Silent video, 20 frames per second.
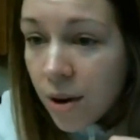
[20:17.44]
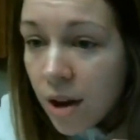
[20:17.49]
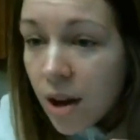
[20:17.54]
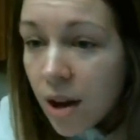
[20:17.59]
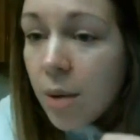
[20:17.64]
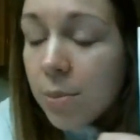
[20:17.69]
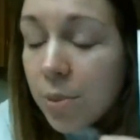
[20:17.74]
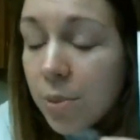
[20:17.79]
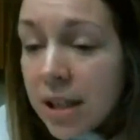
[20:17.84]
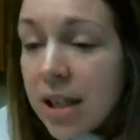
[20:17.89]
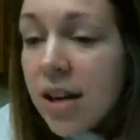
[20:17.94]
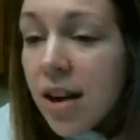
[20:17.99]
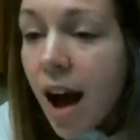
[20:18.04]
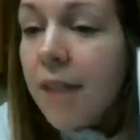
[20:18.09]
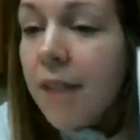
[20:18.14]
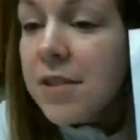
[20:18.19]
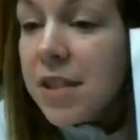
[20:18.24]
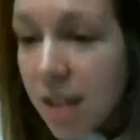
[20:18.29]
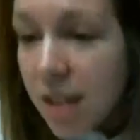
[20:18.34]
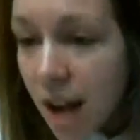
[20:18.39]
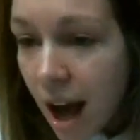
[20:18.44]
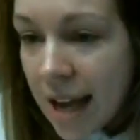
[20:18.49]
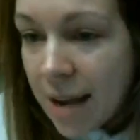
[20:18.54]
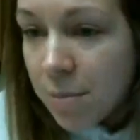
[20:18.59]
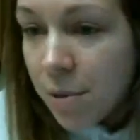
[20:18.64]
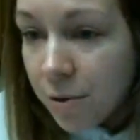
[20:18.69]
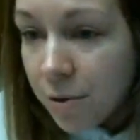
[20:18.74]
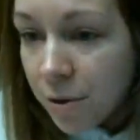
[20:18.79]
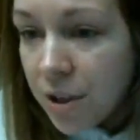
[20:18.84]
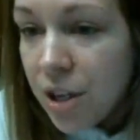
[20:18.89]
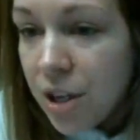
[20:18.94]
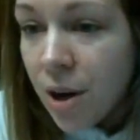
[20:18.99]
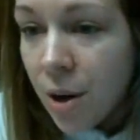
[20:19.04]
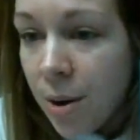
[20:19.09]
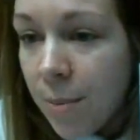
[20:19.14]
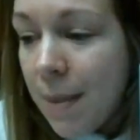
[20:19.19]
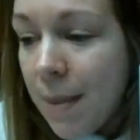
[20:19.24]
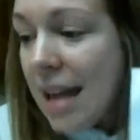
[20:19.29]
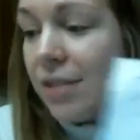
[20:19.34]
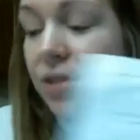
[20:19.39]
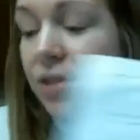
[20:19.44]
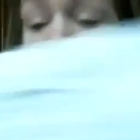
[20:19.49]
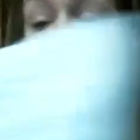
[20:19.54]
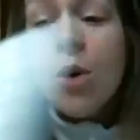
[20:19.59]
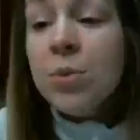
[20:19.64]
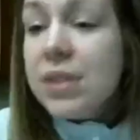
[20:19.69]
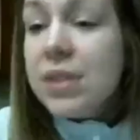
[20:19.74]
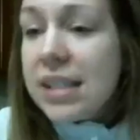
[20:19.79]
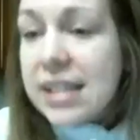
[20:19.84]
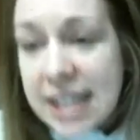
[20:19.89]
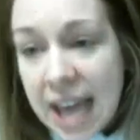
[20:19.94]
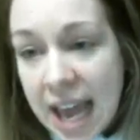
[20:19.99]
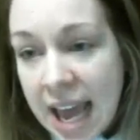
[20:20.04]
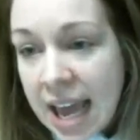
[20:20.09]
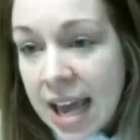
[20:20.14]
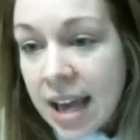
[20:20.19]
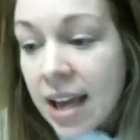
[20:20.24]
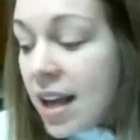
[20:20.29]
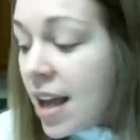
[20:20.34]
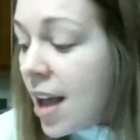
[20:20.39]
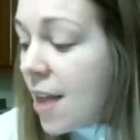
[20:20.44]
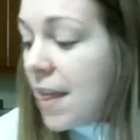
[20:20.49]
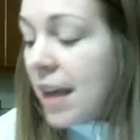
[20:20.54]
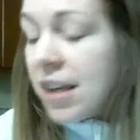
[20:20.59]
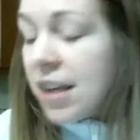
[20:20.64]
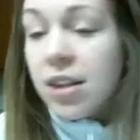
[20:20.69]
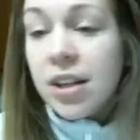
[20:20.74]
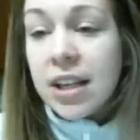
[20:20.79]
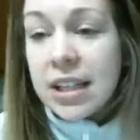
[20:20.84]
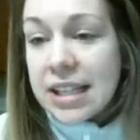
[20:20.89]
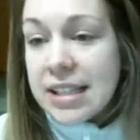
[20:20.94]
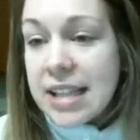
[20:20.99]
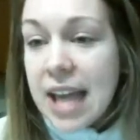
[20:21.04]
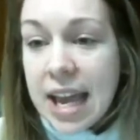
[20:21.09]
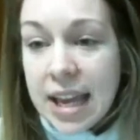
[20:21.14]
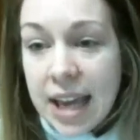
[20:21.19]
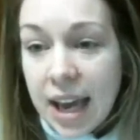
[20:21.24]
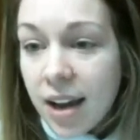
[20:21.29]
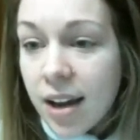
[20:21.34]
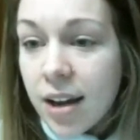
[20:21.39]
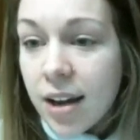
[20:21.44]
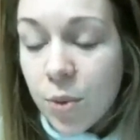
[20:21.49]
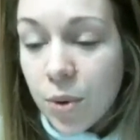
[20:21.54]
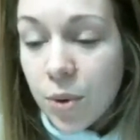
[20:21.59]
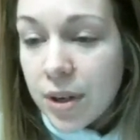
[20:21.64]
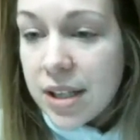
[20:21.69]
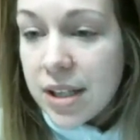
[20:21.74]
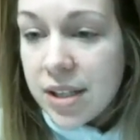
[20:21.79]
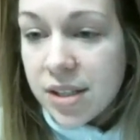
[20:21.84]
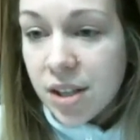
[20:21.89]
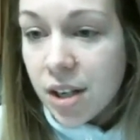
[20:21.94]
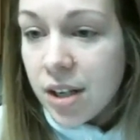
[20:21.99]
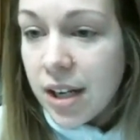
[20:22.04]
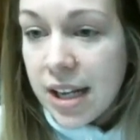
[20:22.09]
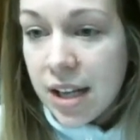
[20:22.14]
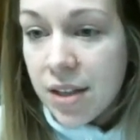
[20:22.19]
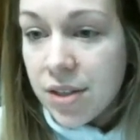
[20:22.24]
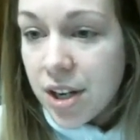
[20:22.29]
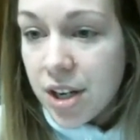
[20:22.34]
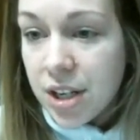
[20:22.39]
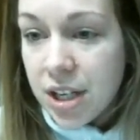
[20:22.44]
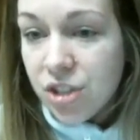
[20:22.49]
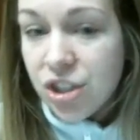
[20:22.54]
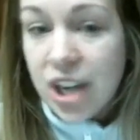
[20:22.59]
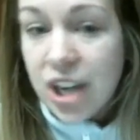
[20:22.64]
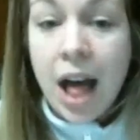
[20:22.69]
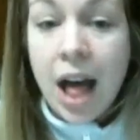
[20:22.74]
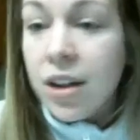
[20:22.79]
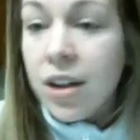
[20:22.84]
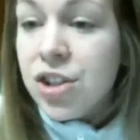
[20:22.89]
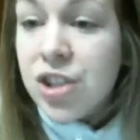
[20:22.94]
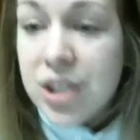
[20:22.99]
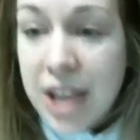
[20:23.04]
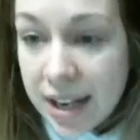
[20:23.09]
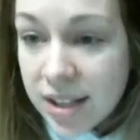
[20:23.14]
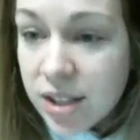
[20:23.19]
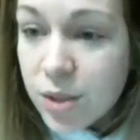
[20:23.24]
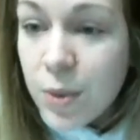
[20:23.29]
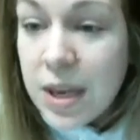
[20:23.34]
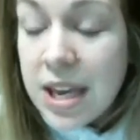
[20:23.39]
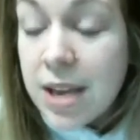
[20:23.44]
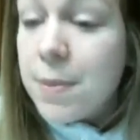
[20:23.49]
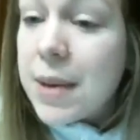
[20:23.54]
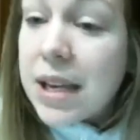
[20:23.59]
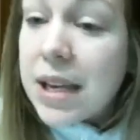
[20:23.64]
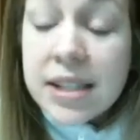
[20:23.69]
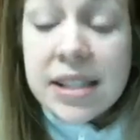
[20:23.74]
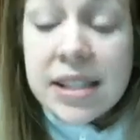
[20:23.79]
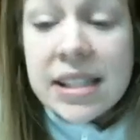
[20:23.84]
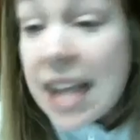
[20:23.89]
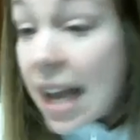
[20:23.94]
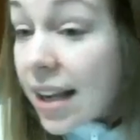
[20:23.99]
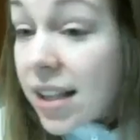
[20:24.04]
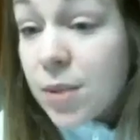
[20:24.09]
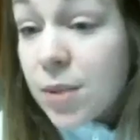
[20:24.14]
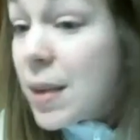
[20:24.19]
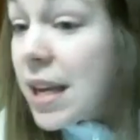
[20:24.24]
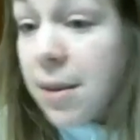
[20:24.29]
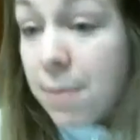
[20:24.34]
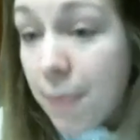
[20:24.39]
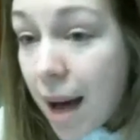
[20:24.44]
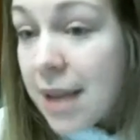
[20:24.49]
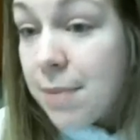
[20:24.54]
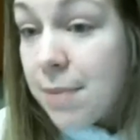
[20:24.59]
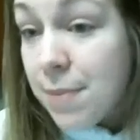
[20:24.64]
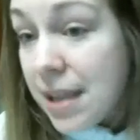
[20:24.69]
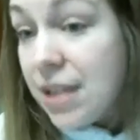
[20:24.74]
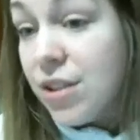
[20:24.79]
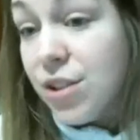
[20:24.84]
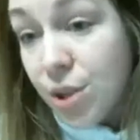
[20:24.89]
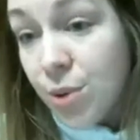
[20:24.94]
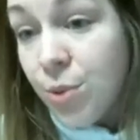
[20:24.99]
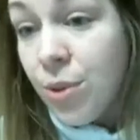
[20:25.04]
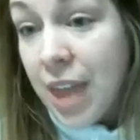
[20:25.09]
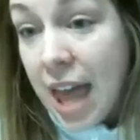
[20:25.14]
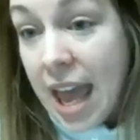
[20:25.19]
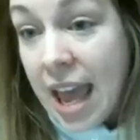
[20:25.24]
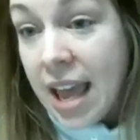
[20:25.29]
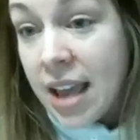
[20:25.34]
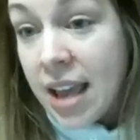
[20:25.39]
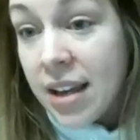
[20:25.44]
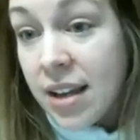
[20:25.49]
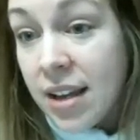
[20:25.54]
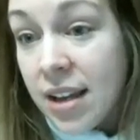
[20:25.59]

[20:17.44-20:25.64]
Print it off tonight before you go to bed. Don't say that you're going to take Eric Worre's 30 and 30 challenge next week, because next week might be too late.